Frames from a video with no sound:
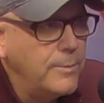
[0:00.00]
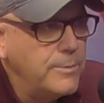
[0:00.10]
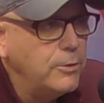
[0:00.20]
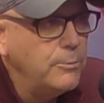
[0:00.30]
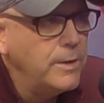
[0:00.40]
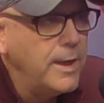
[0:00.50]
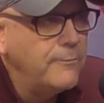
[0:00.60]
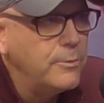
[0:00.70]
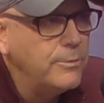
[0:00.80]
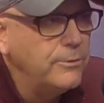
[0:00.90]
I mean, you've been
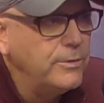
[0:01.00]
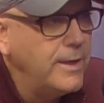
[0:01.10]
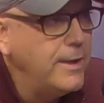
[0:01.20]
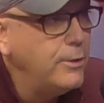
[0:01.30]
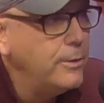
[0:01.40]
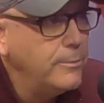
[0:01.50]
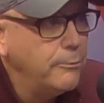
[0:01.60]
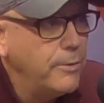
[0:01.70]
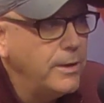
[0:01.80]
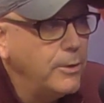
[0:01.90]
having a busy day. You're
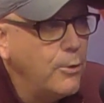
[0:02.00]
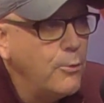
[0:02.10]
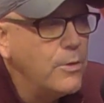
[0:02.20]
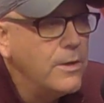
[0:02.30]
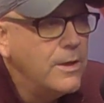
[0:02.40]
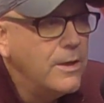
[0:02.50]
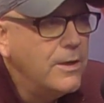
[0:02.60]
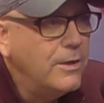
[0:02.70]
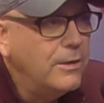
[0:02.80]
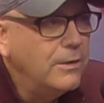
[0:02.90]
getting ready to go
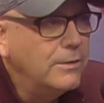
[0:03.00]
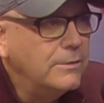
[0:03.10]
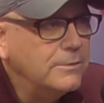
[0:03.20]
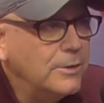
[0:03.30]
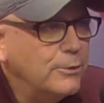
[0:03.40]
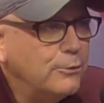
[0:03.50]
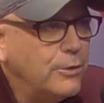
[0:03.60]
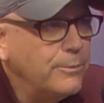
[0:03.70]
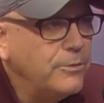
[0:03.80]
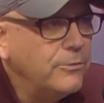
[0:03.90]
uh, on a
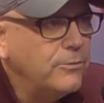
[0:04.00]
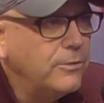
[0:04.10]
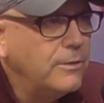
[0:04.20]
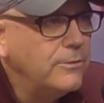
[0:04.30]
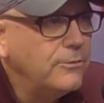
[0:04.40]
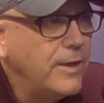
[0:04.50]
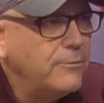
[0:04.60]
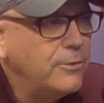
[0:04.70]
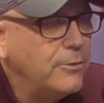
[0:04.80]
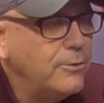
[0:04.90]
trip this uh, this
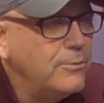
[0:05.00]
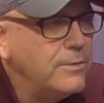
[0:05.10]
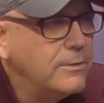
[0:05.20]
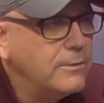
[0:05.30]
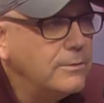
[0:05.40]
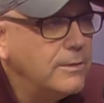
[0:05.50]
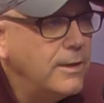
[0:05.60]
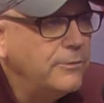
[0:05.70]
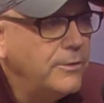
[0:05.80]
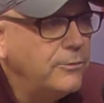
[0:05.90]
afternoon.
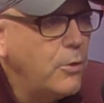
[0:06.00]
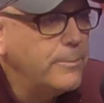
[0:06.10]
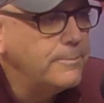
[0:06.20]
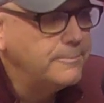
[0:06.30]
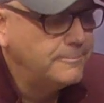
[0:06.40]
Yep. How things going?